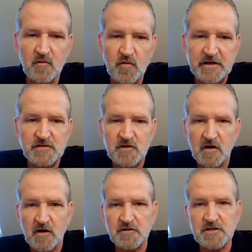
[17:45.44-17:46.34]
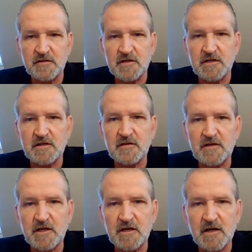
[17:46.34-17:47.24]
research and
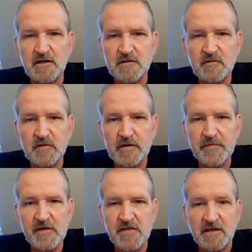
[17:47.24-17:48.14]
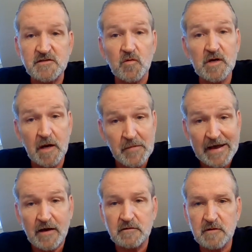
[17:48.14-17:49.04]
the things that will come
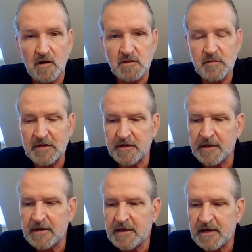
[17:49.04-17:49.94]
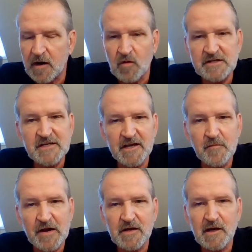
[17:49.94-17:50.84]
out ultimately. I want to tell
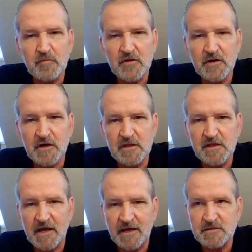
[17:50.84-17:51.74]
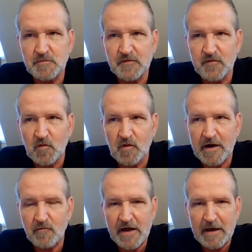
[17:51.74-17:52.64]
you about a couple of good things before
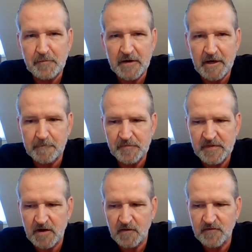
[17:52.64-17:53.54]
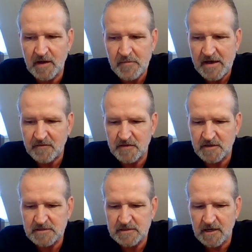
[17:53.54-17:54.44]
I wrap up that have come out of
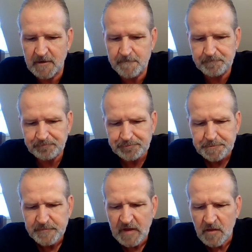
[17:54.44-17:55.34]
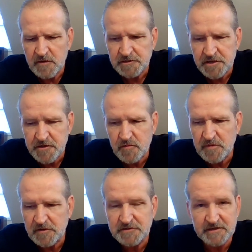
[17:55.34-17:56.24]
this. There's a new
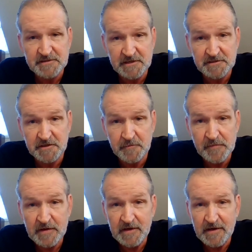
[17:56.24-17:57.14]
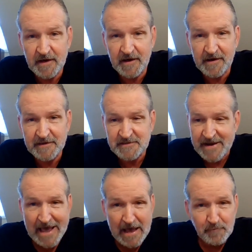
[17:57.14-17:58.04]
music system. It's
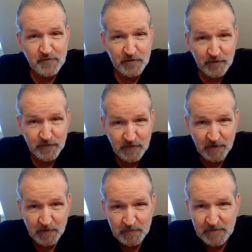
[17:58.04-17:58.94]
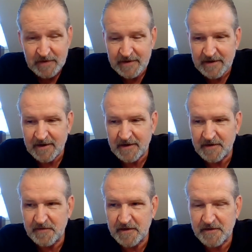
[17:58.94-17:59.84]
an app for your phone
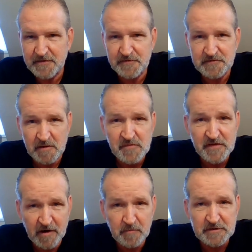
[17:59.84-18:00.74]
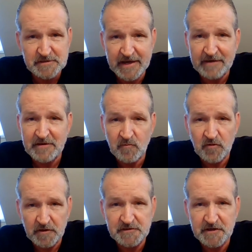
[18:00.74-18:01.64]
that some therapists have, and I'm
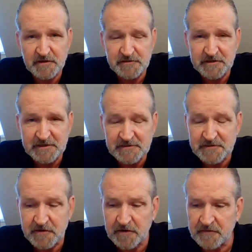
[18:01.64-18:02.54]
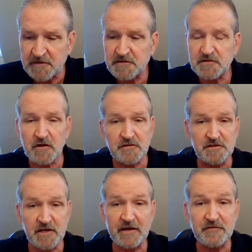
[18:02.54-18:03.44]
really seriously considering this. It's called
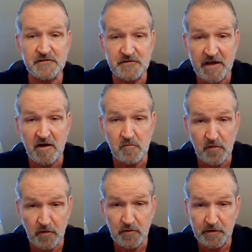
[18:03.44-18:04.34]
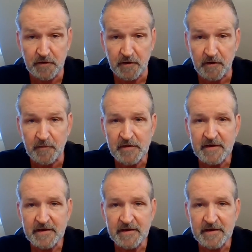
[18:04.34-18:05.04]
Safe and Sound Protocol,